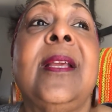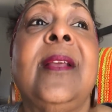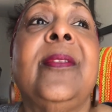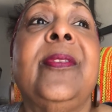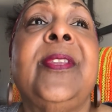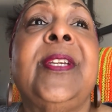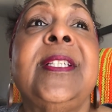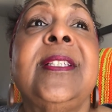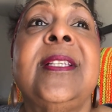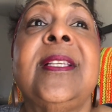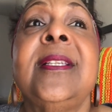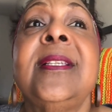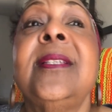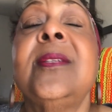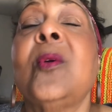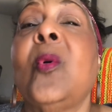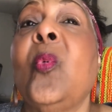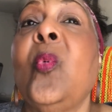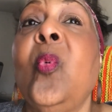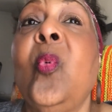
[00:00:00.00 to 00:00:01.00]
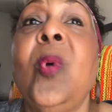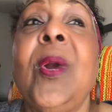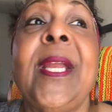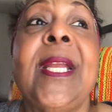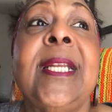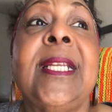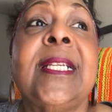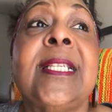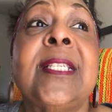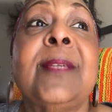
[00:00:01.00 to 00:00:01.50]
this is
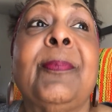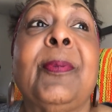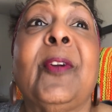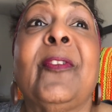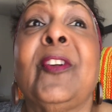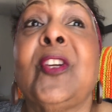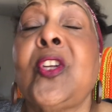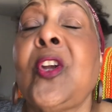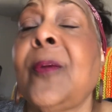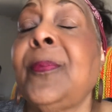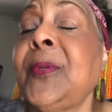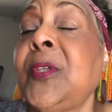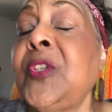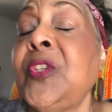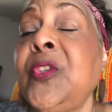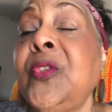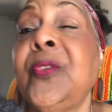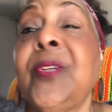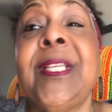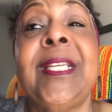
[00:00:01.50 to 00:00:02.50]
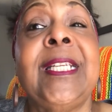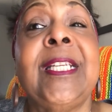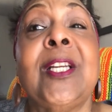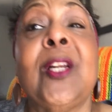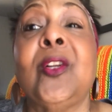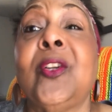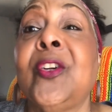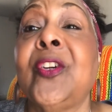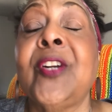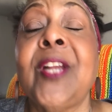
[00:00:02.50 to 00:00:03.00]
when it's a perfect opportunity to
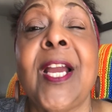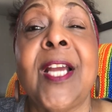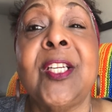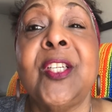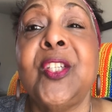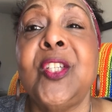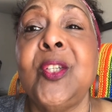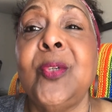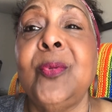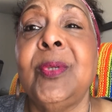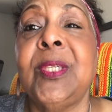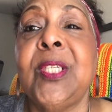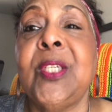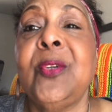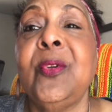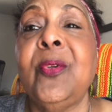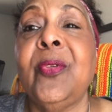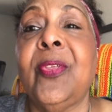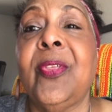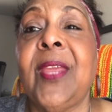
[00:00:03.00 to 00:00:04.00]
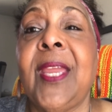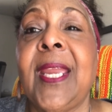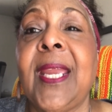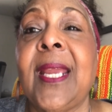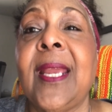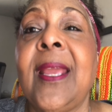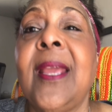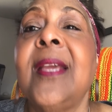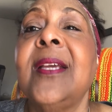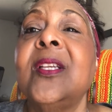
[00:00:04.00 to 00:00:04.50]
learn how to do a new thing.
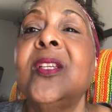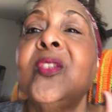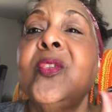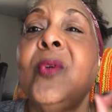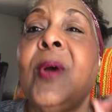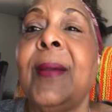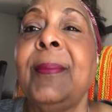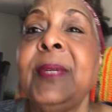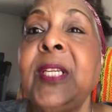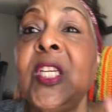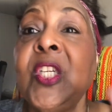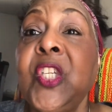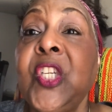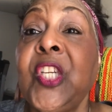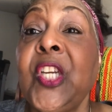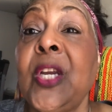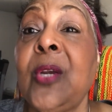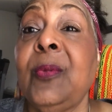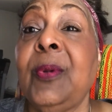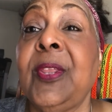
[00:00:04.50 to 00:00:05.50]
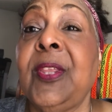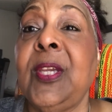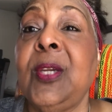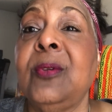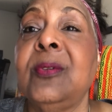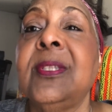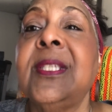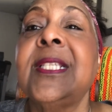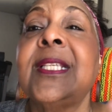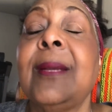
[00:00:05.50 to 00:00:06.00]
So I'm going to share with you
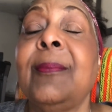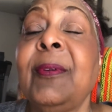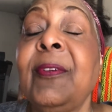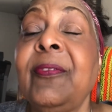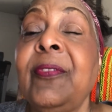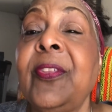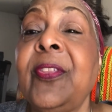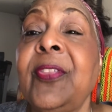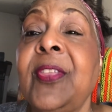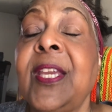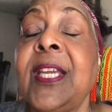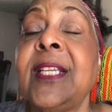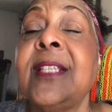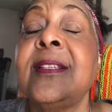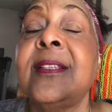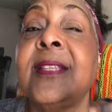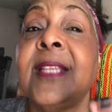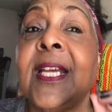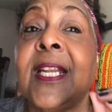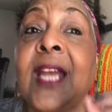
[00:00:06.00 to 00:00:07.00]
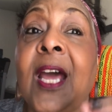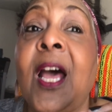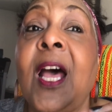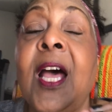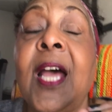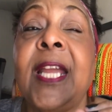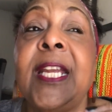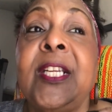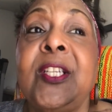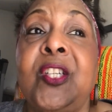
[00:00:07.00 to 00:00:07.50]
some of the things that
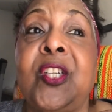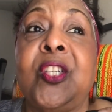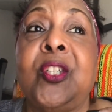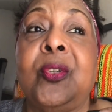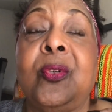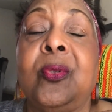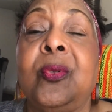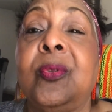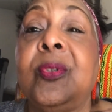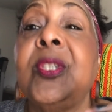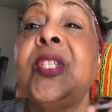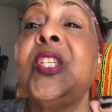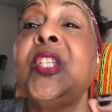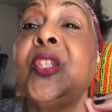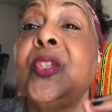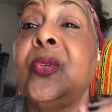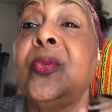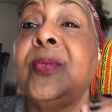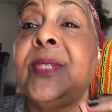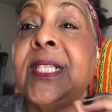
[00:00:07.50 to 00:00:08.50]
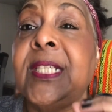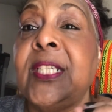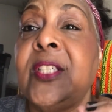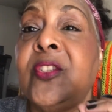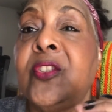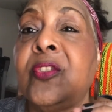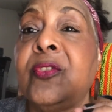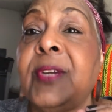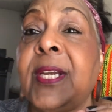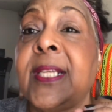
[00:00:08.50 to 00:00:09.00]
I do to
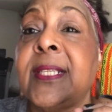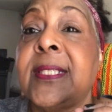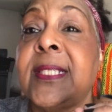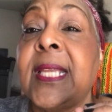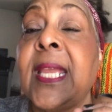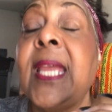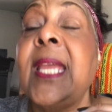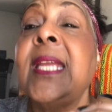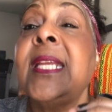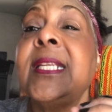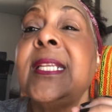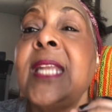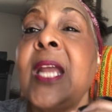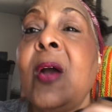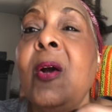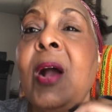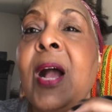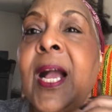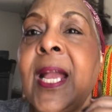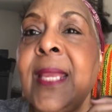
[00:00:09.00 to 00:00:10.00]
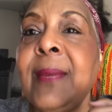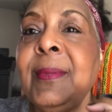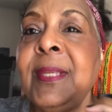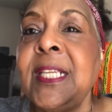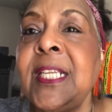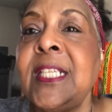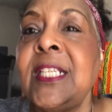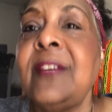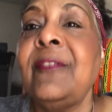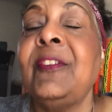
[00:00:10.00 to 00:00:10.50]
de-stress. Now, I'm an
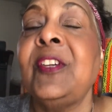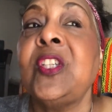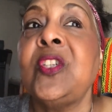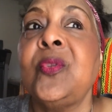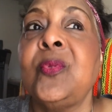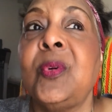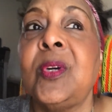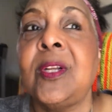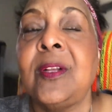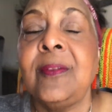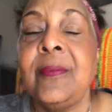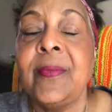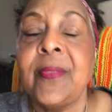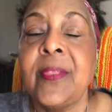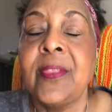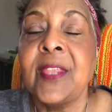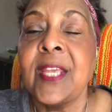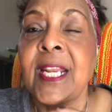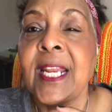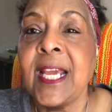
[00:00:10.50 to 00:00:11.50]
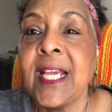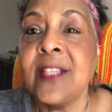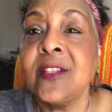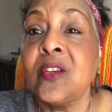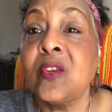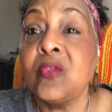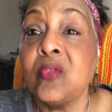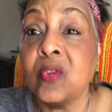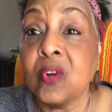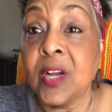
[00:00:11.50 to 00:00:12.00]
individual that has a
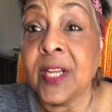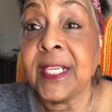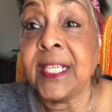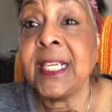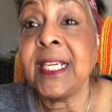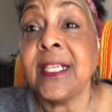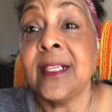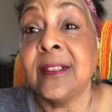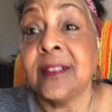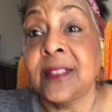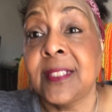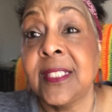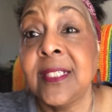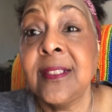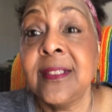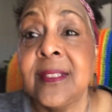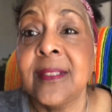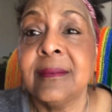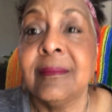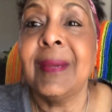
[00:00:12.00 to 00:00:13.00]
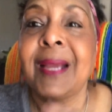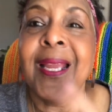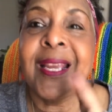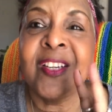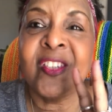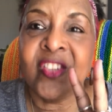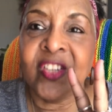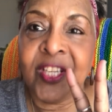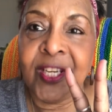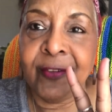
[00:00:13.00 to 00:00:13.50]
chronic illness.
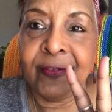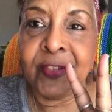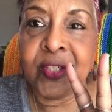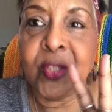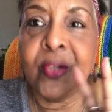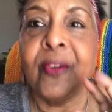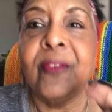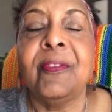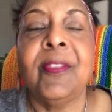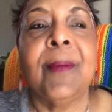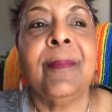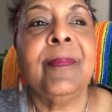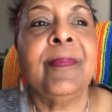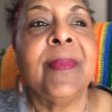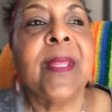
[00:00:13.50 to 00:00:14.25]
Actually, I have two of them.